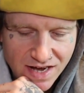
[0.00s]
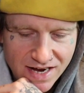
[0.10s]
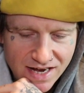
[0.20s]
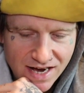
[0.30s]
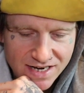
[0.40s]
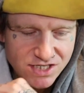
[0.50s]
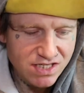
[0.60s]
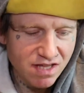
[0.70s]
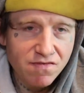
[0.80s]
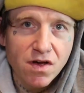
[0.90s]
I, I
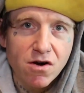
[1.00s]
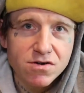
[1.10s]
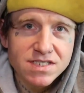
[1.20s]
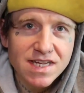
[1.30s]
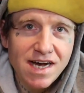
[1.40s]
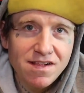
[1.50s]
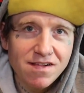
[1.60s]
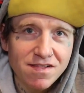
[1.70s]
just love the art style.